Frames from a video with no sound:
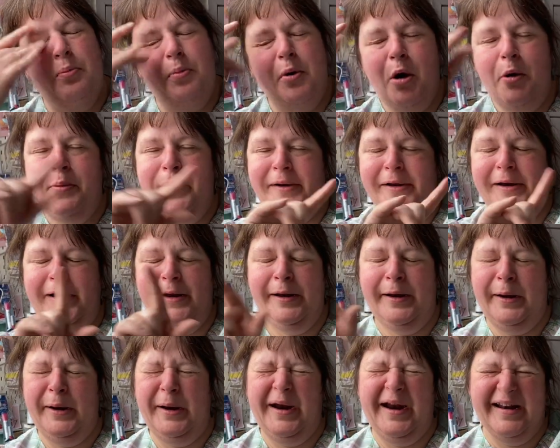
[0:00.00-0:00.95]
pop on
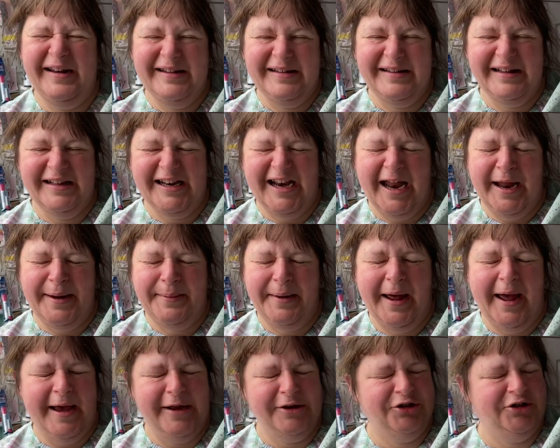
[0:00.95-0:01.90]
her Instagram
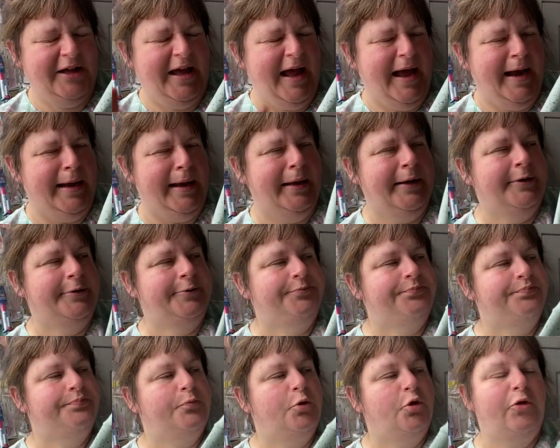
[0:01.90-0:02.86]
hashtag.
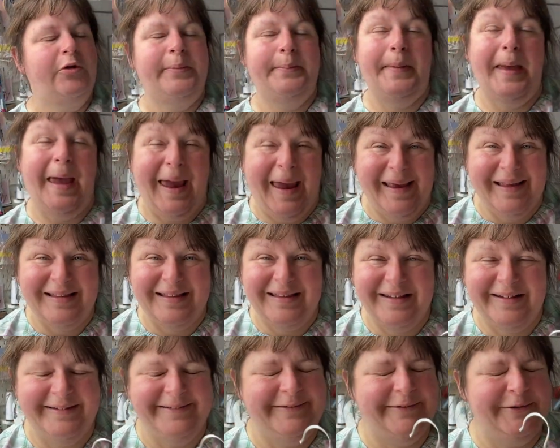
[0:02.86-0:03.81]
We met
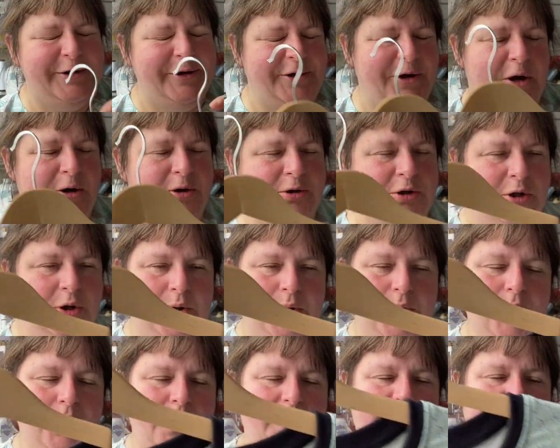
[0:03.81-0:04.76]
in
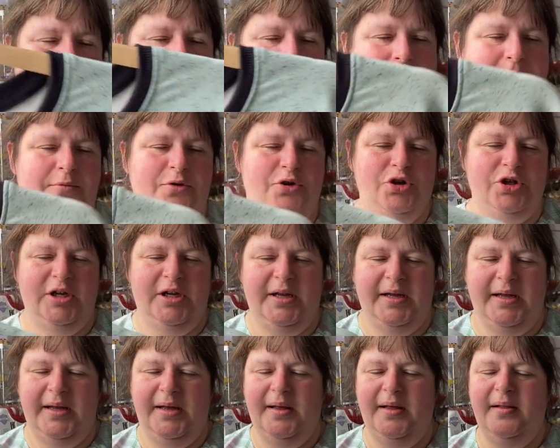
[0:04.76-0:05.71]
Toronto. Um,
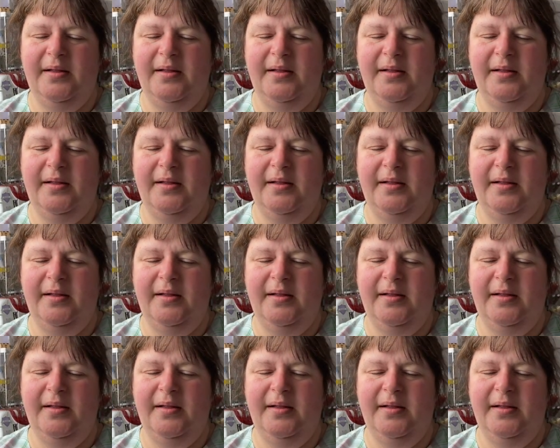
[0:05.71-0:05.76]
she